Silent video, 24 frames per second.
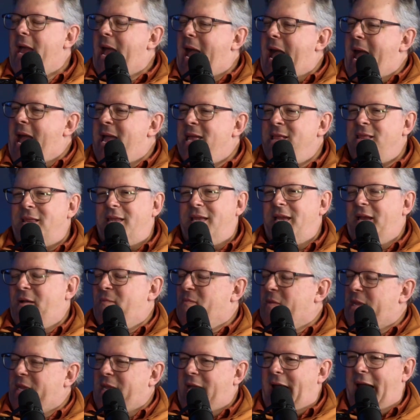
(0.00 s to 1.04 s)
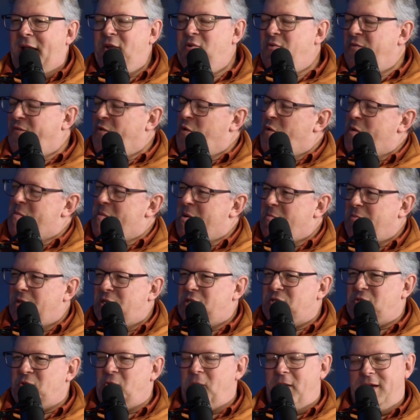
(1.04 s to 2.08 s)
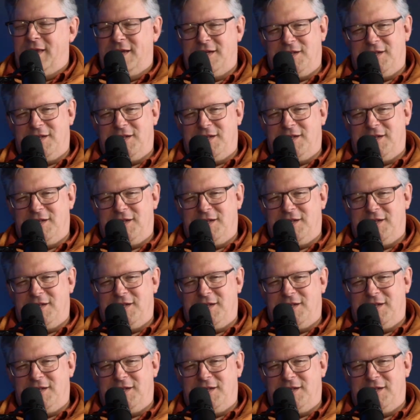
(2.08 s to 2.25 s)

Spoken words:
I don't know if you remember the story.